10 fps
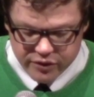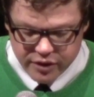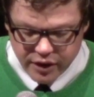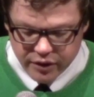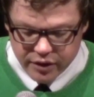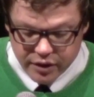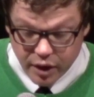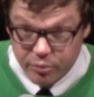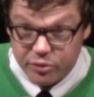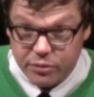Tonelli
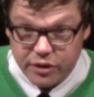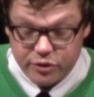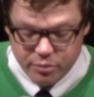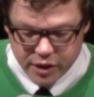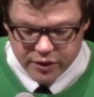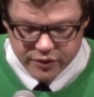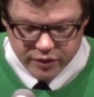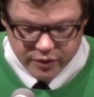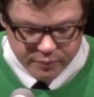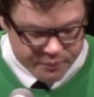helped me
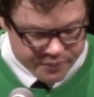tremendously.